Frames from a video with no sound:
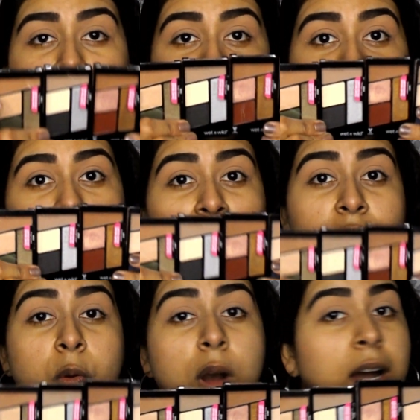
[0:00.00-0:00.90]
So these are the
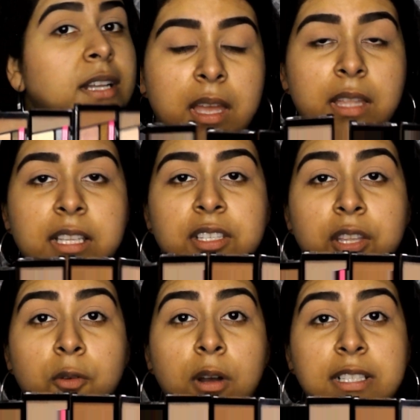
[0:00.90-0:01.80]
quads
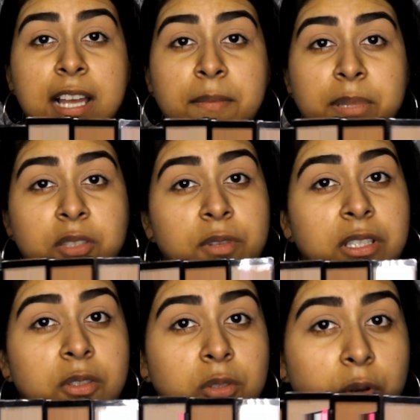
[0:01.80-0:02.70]
I have been doing
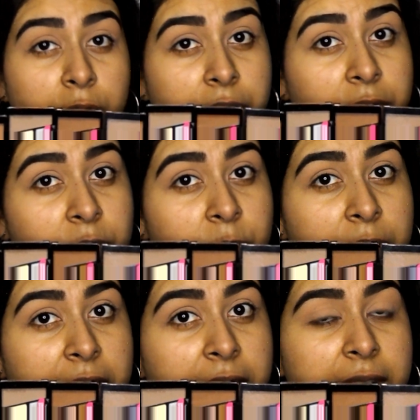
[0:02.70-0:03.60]
tutorials
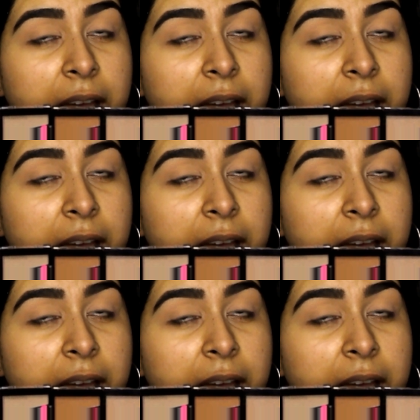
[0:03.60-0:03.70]
with.